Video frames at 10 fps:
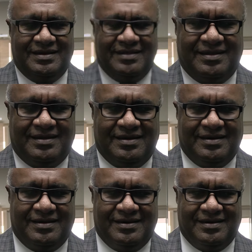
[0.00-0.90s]

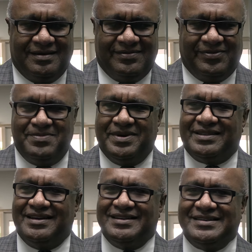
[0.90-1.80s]
the former
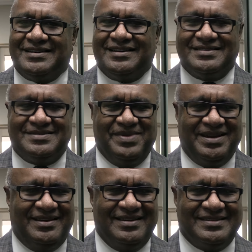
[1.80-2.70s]
Attorney General's
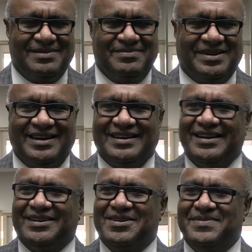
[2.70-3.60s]
made some
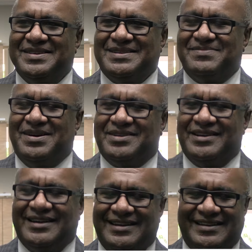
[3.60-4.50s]
critical comments about
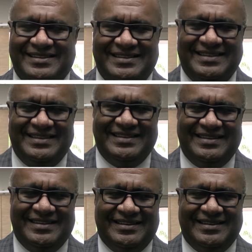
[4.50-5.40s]

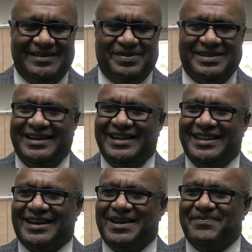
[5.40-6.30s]
particularly
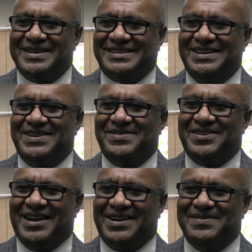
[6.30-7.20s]
the capacity of our
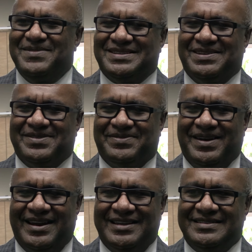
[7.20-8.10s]
current Minister for
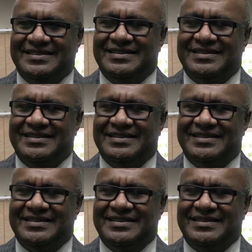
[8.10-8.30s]
Finance.